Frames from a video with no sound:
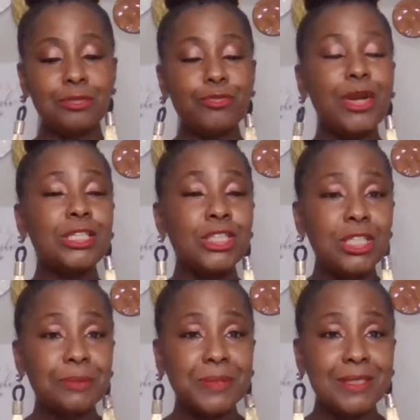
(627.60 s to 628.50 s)

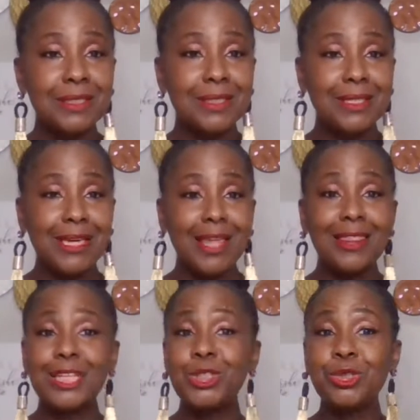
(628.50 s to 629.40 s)
friendships
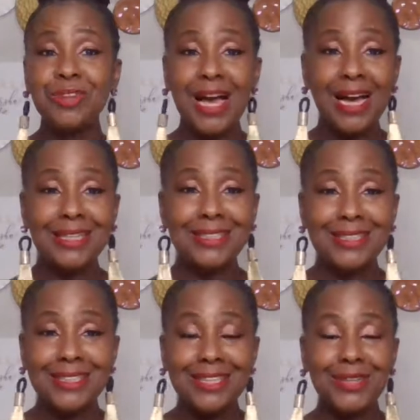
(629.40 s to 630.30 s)
that you've had
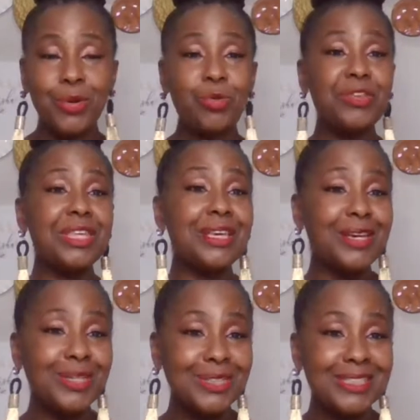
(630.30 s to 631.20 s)
over the
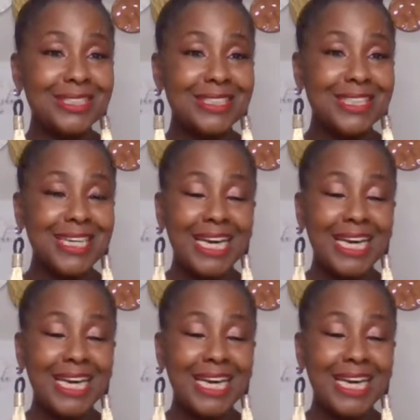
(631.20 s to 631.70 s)
years.